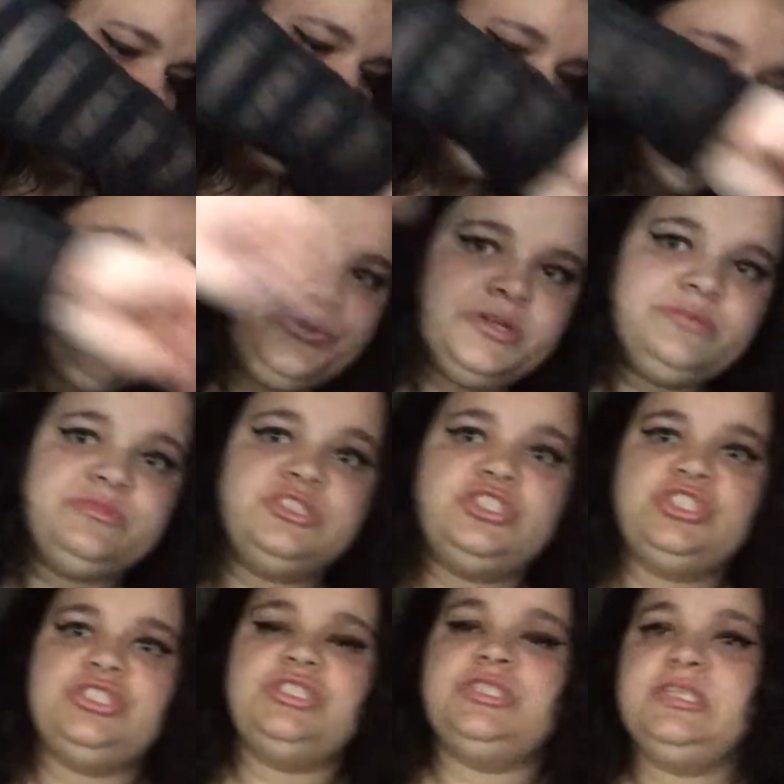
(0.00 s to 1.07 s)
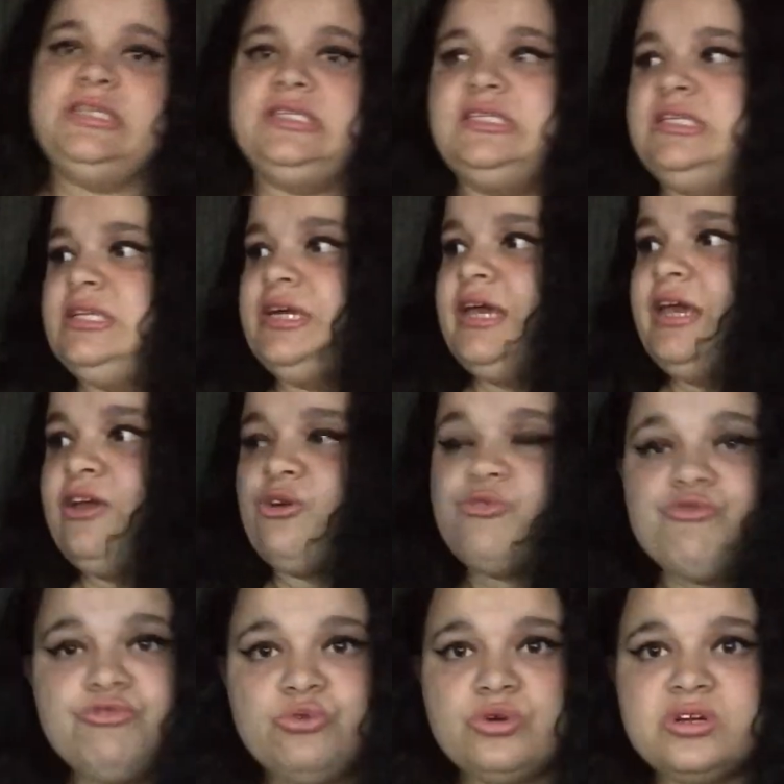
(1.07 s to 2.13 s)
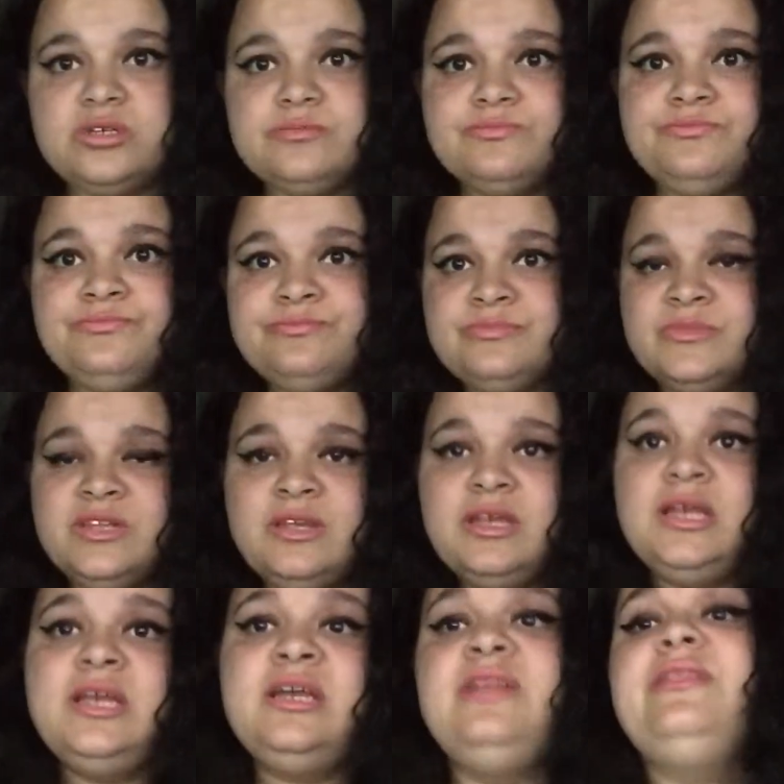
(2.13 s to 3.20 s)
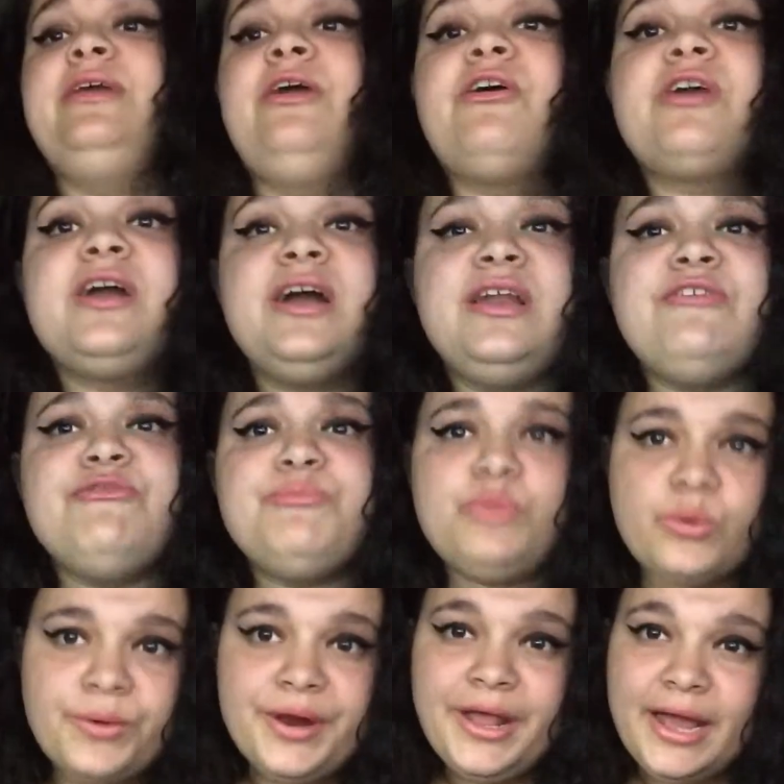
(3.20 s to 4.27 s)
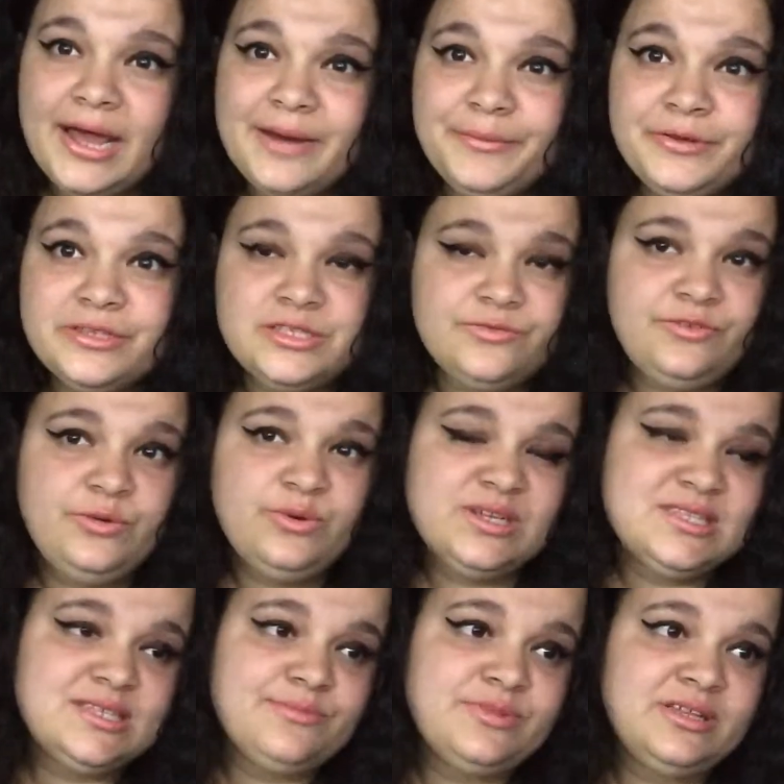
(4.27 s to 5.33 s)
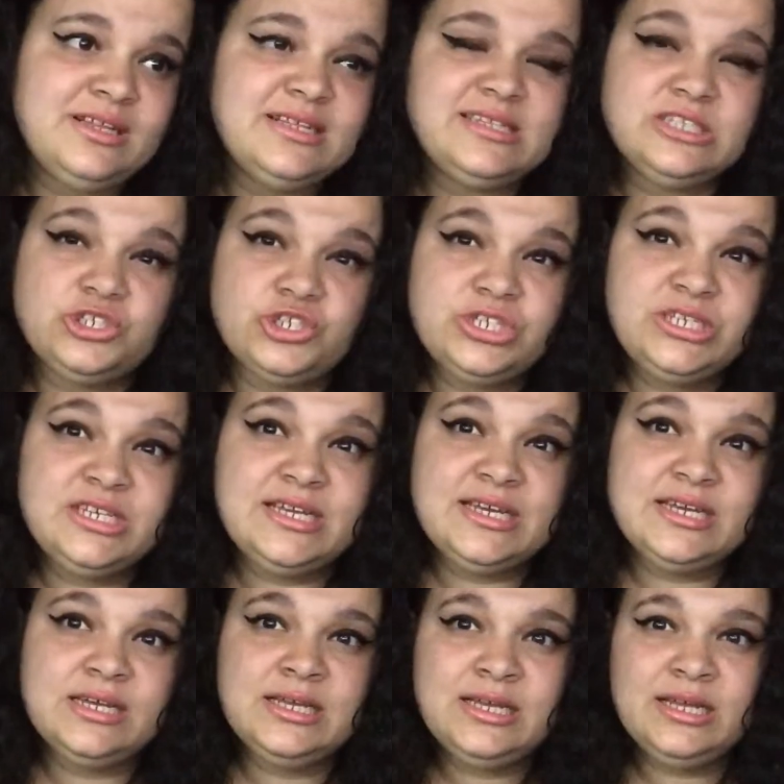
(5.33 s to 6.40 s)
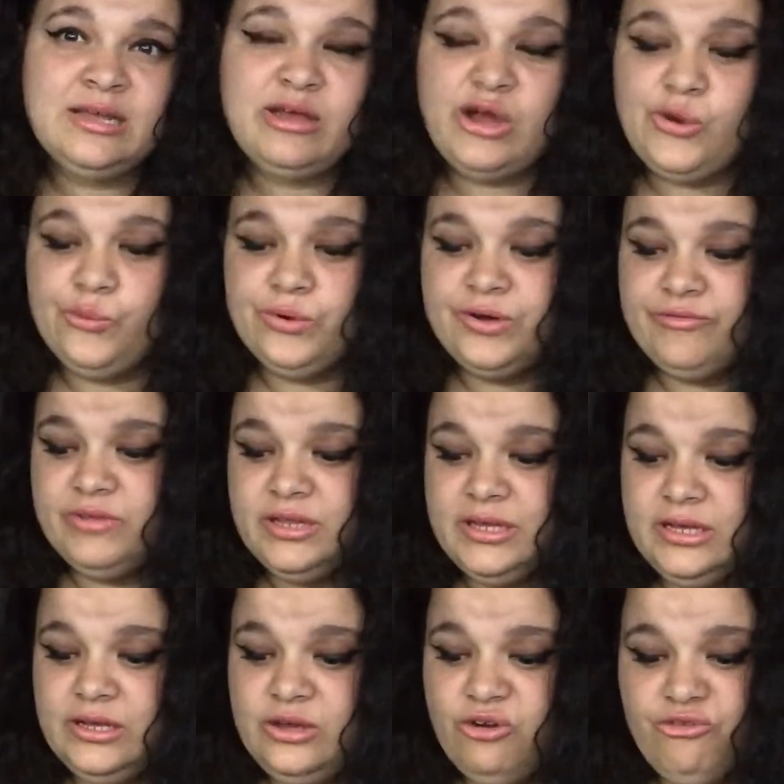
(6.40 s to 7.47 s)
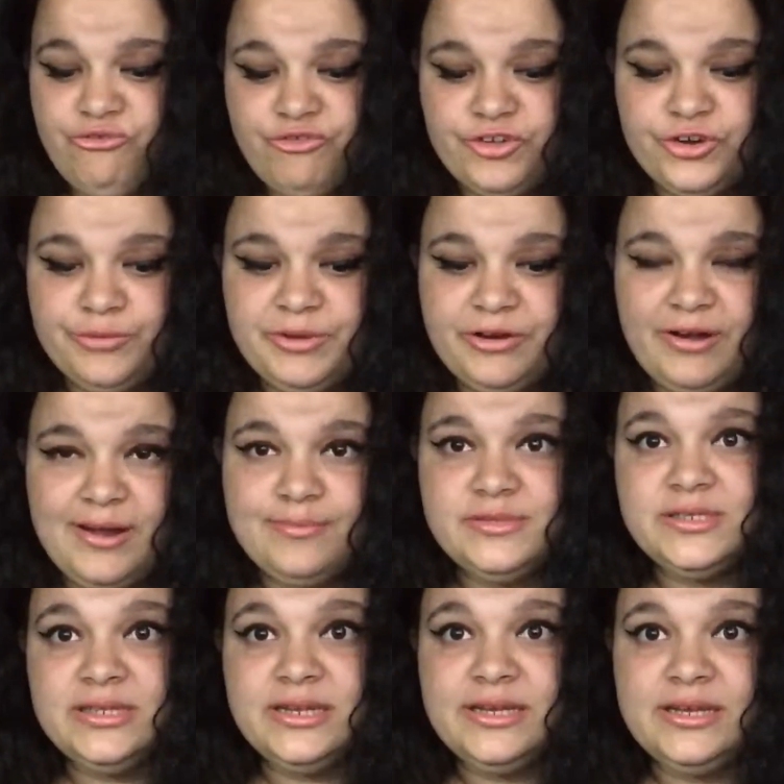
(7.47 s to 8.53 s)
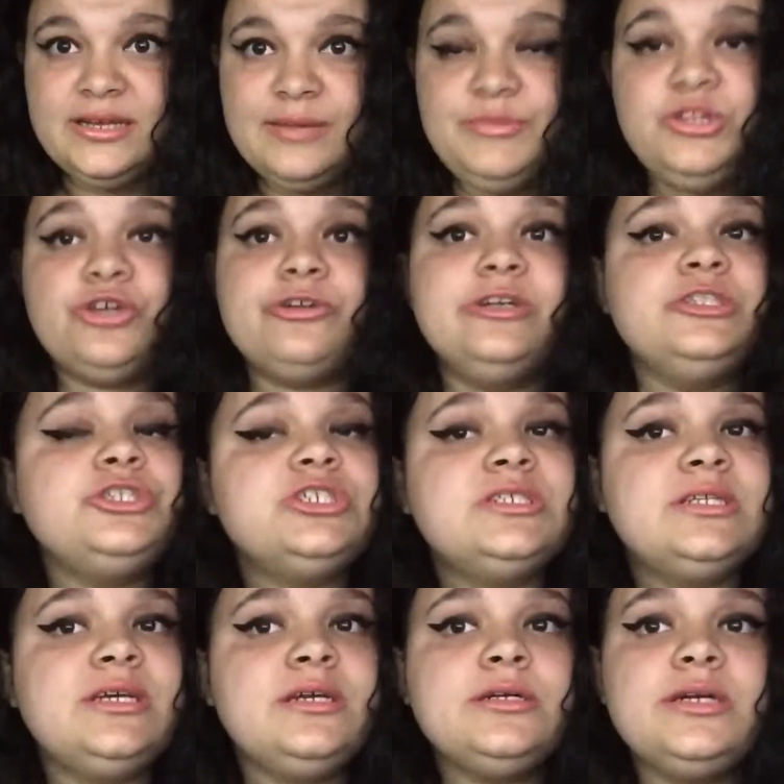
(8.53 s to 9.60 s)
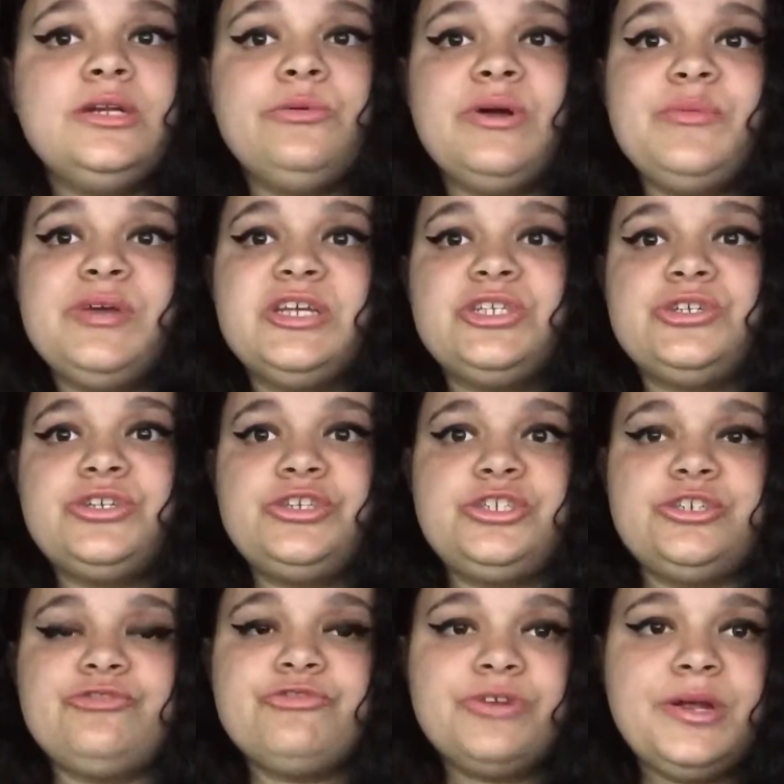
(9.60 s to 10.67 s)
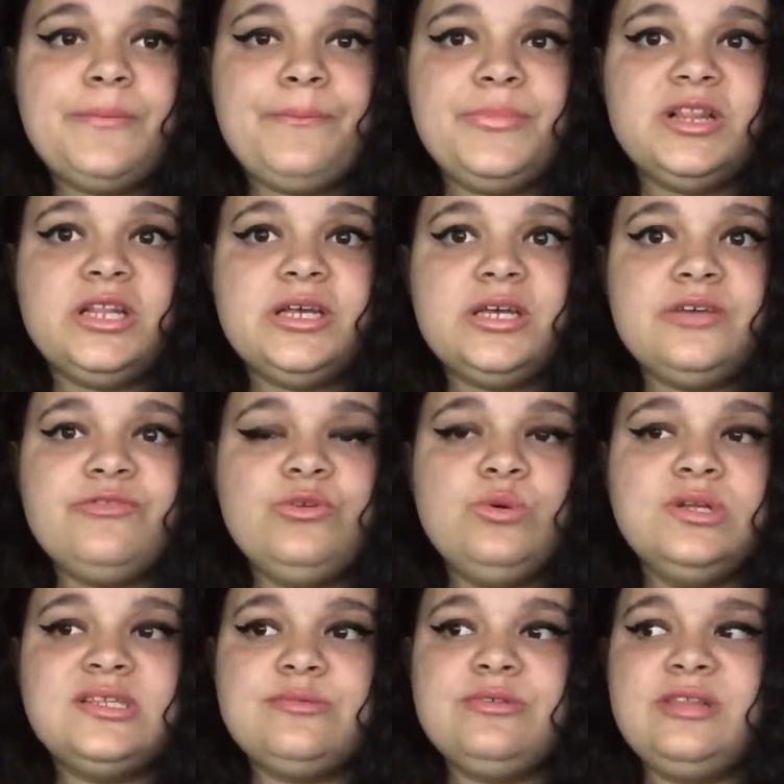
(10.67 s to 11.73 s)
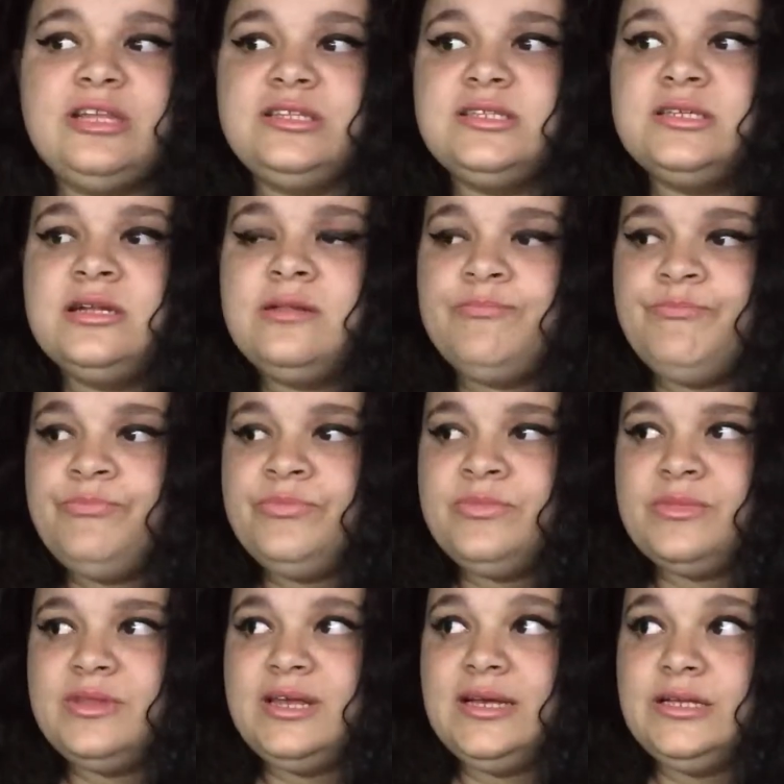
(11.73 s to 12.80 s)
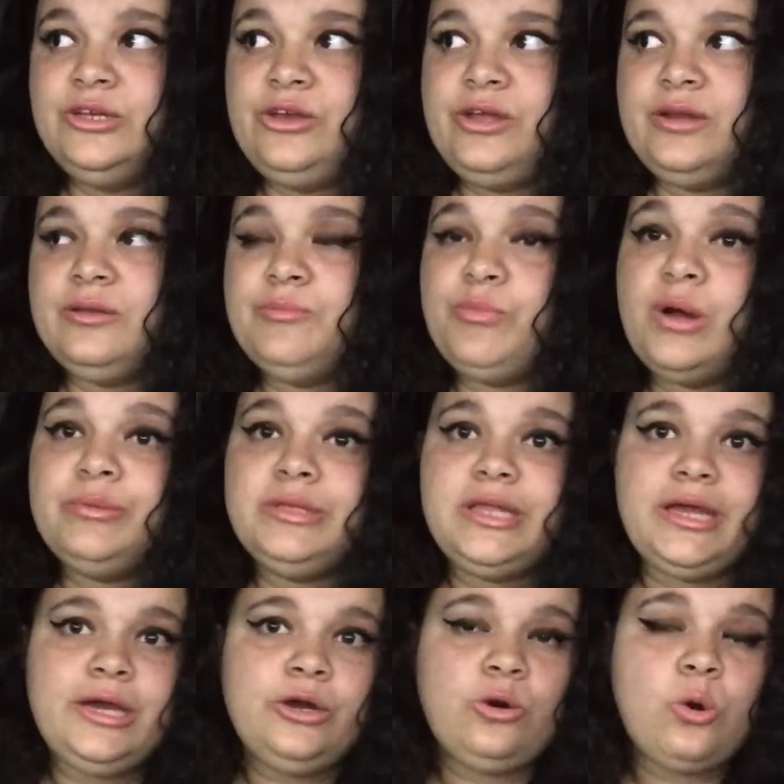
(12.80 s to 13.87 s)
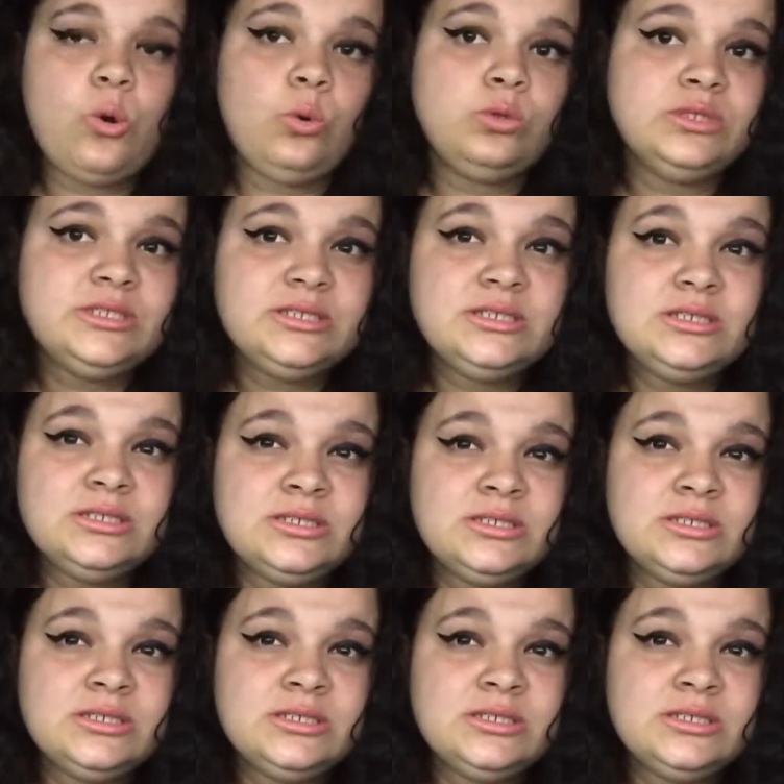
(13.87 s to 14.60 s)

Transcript: crabs are pretty much easy to care for. They are kind of boring animals. If you want something that's interesting, I wouldn't really go for hermit crabs. Like, I mean, they're interesting in a way because they're different, but like, if you want something that you can probably like hold